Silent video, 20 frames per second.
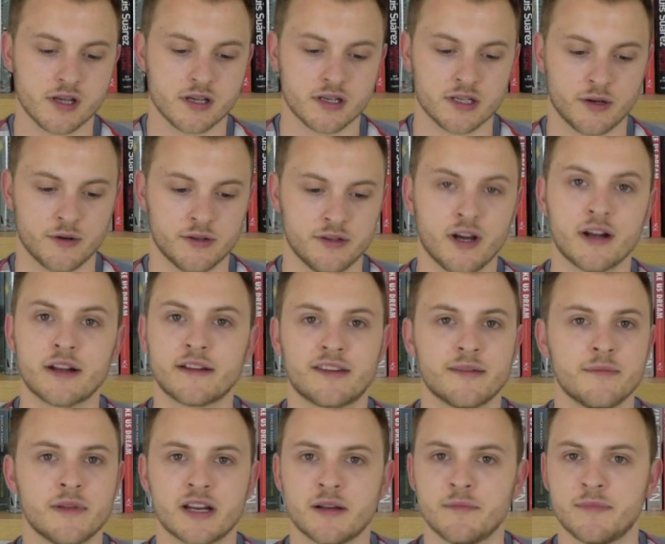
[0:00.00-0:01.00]
you know a
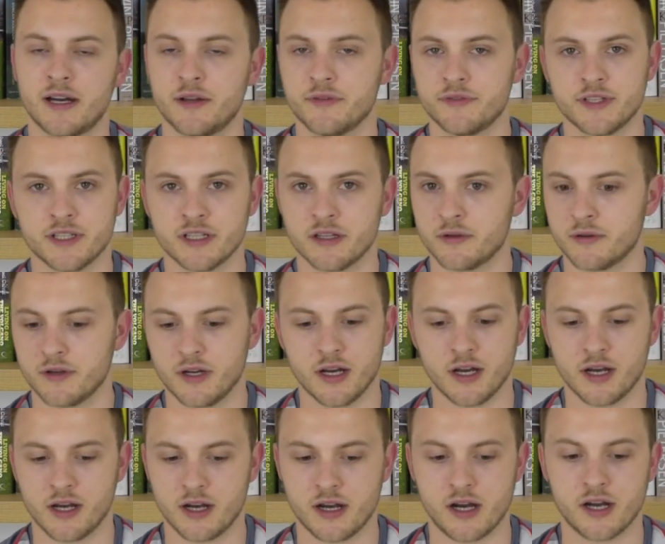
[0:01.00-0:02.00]
90 million pound deal,
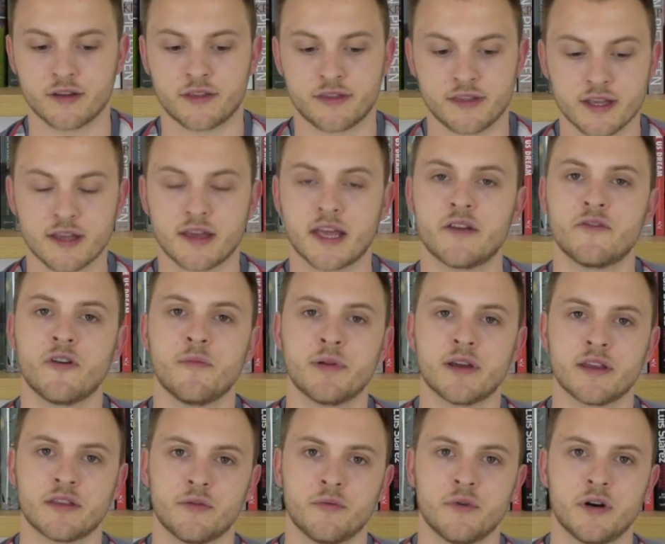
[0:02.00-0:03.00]
uh, I think he will
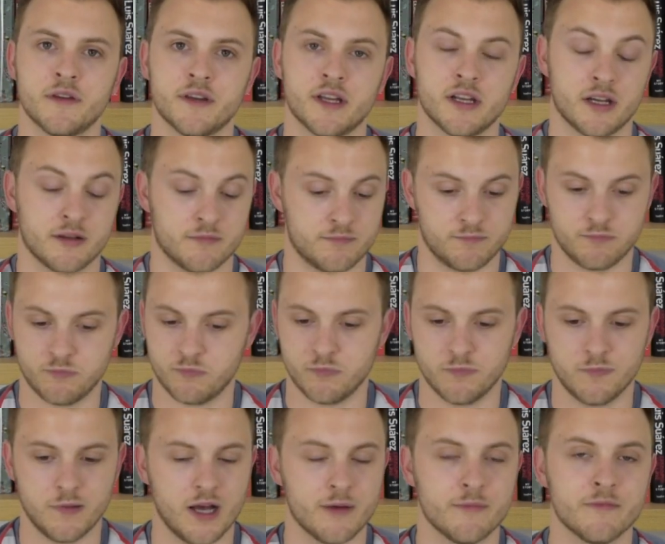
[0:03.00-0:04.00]
be the one, and I
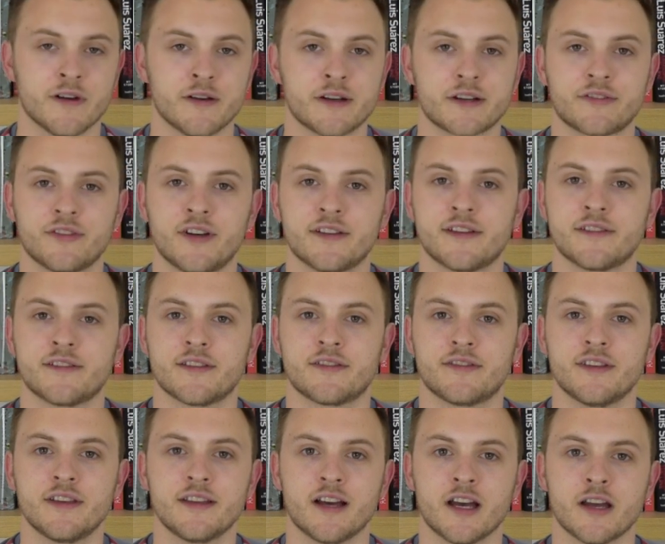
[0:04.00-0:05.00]
I'm very excited to
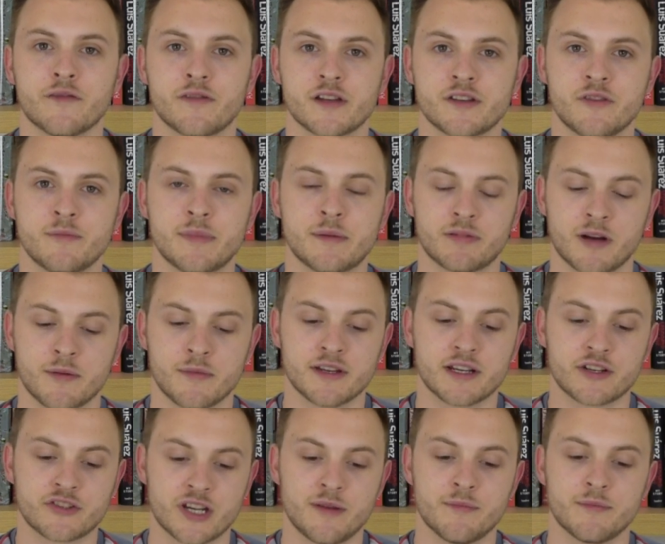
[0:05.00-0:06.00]
see that. Hopefully, we'll be Premier
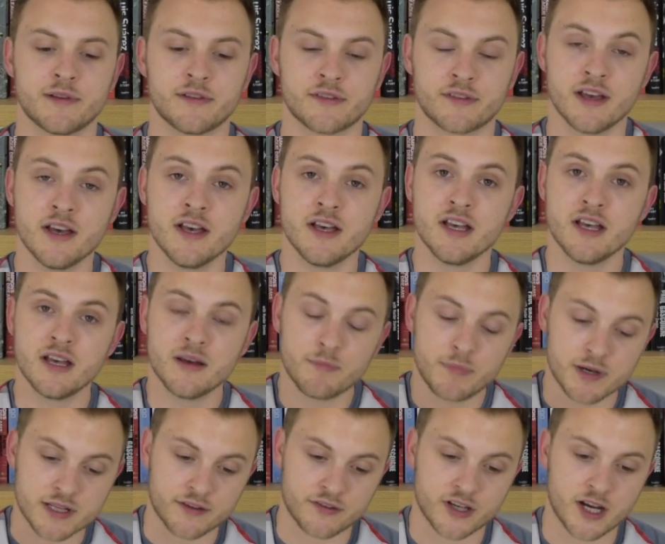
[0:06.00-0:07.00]
League champions
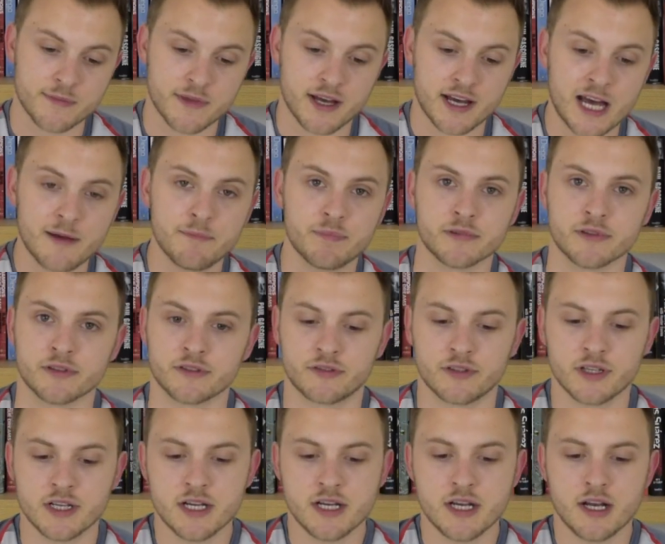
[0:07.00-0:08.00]
by the time that
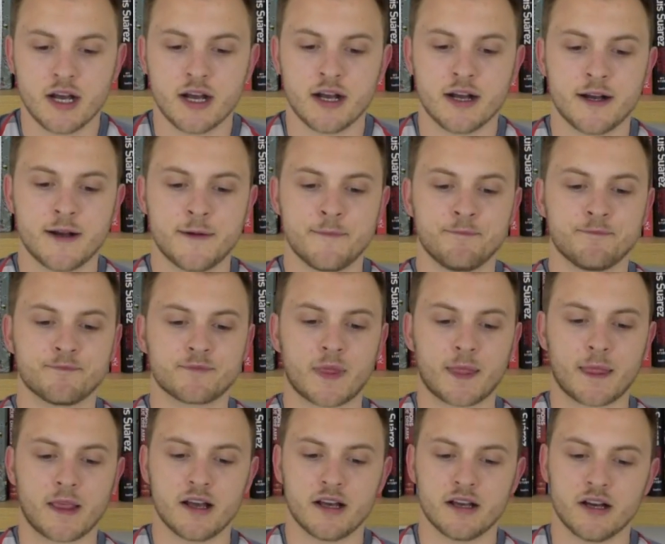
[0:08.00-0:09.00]
happens. Um,
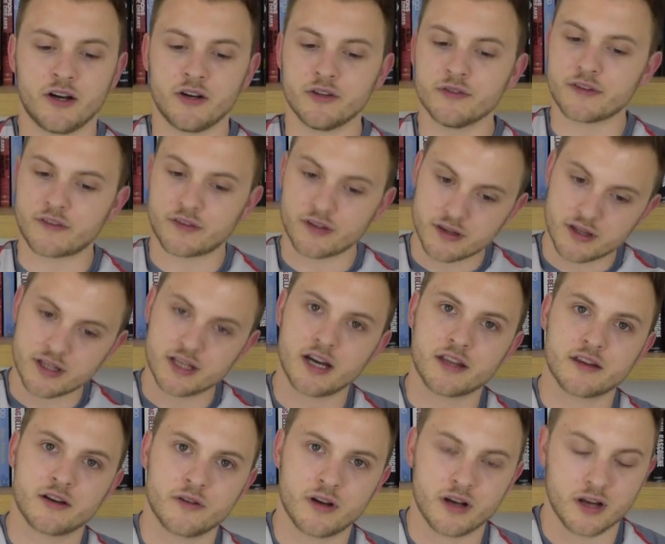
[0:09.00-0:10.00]
on to the
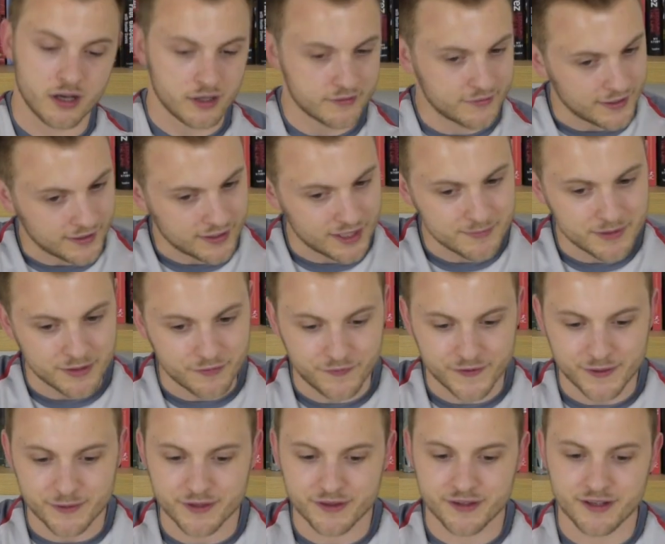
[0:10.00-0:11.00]
other attacking
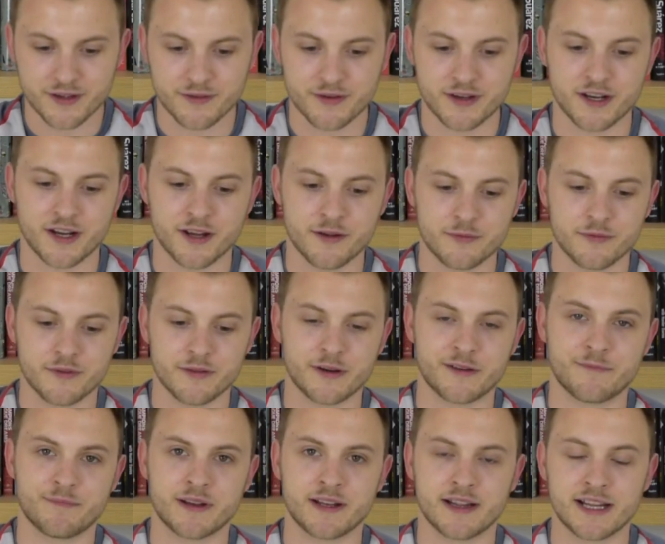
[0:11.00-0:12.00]
midfielder that you know
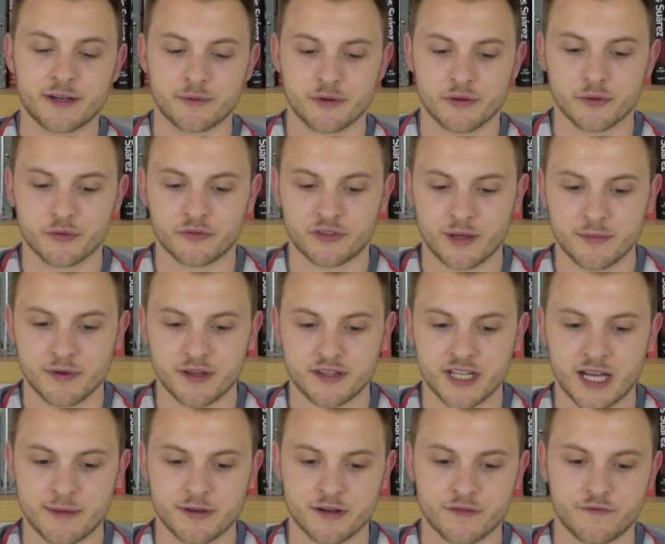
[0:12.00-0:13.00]
we've been linked with all summer,
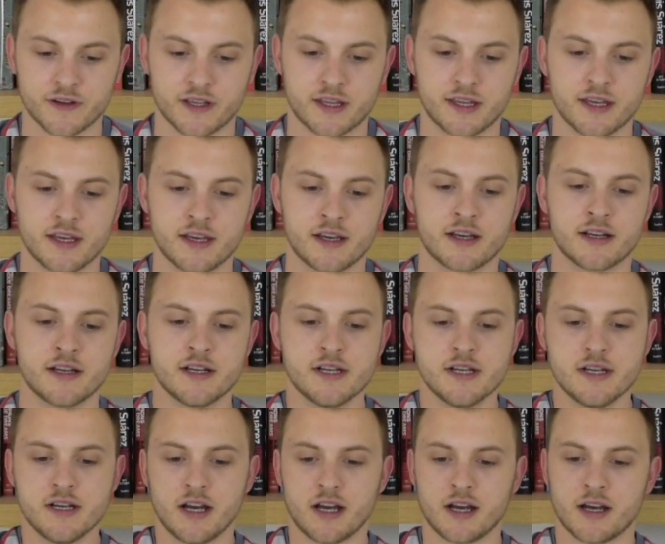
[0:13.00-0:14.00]
Nabil Fekir.
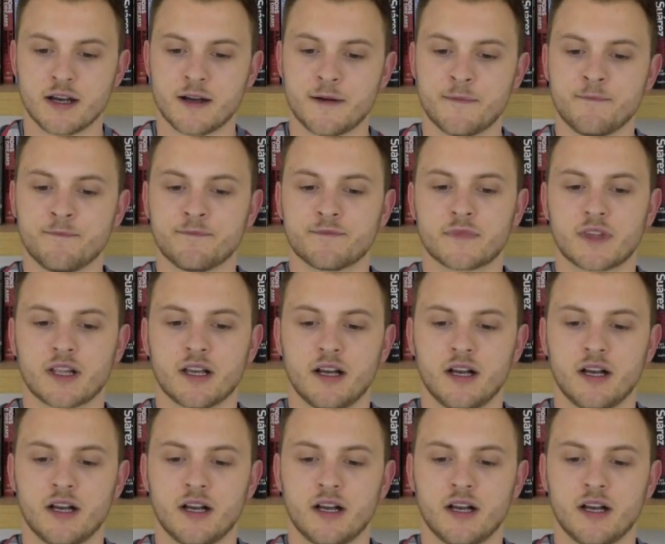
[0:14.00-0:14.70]
Um,